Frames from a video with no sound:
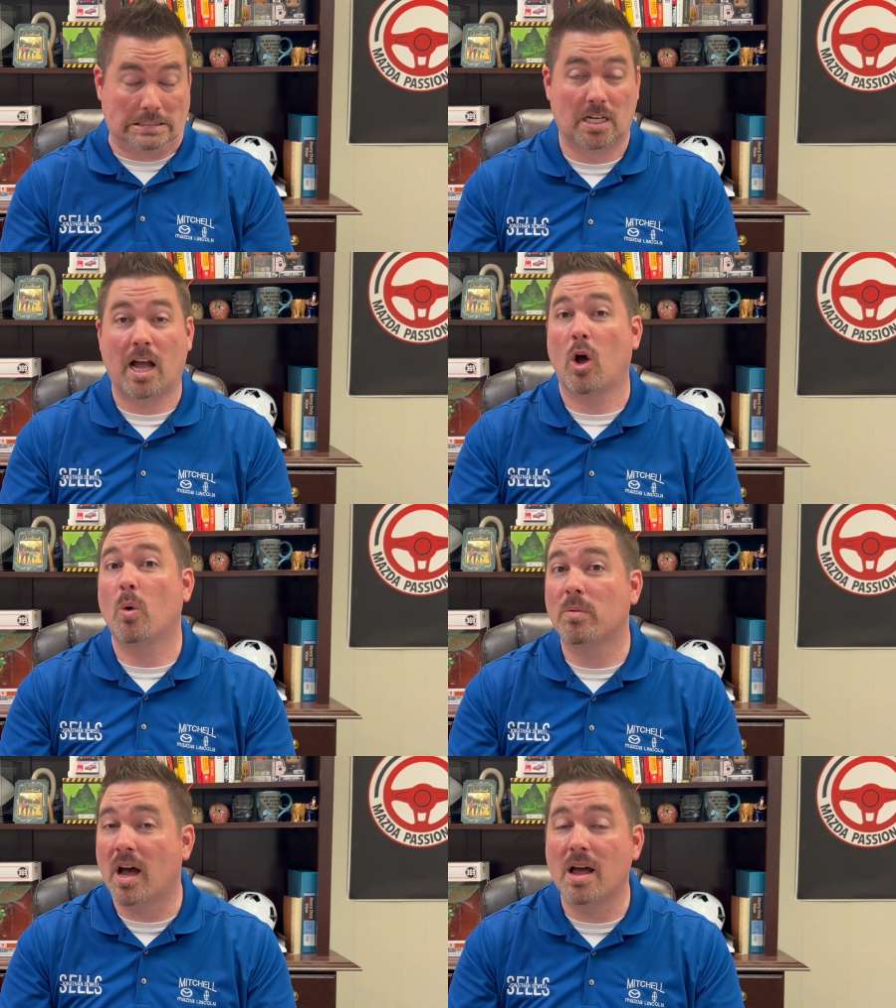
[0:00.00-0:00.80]
I
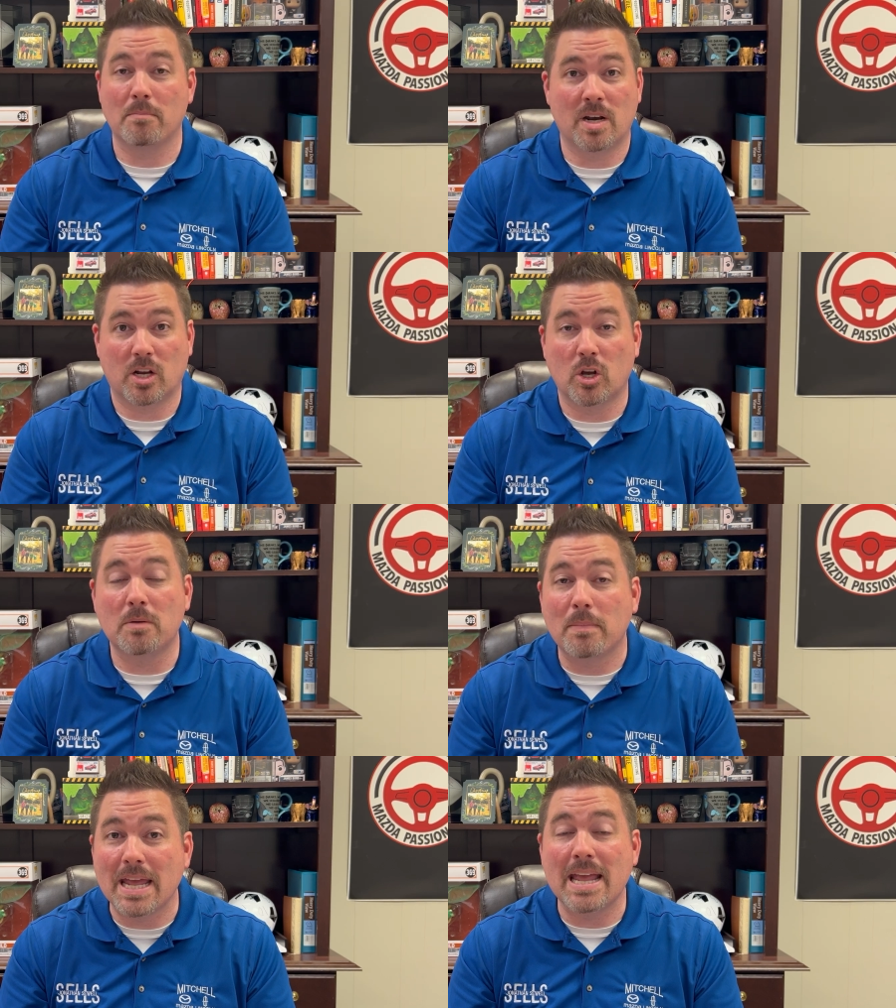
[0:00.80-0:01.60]
hope not, but it could
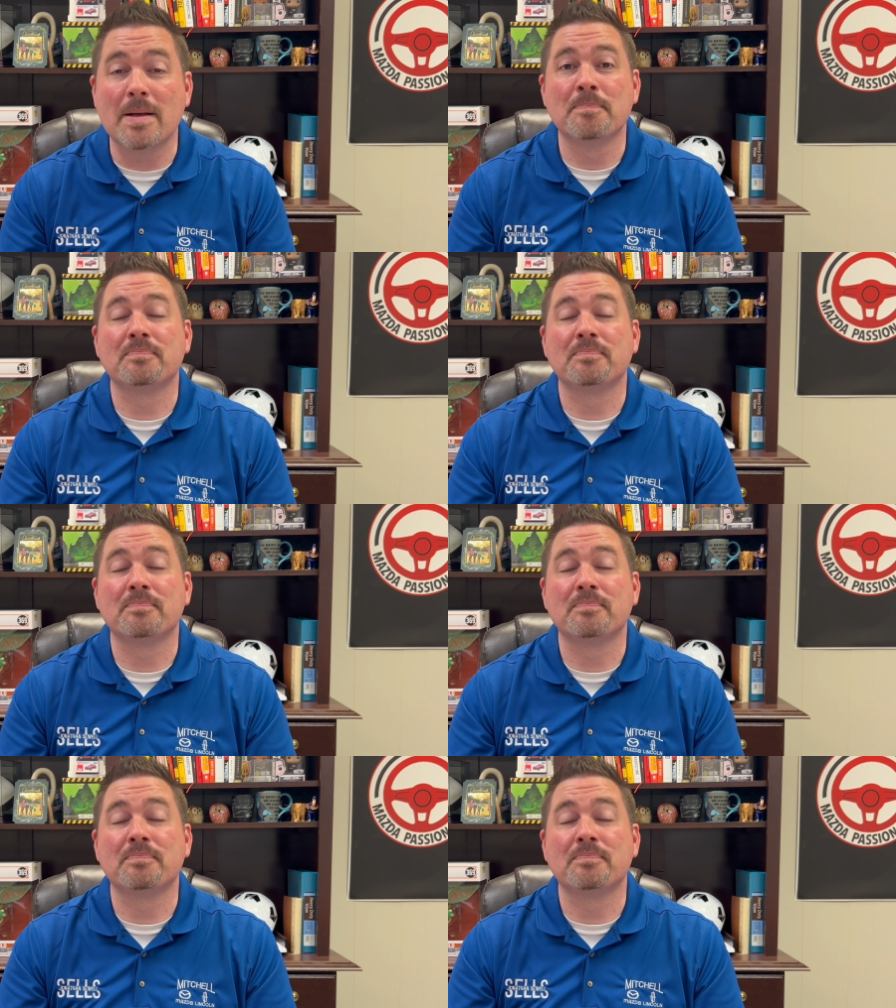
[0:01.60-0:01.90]
be,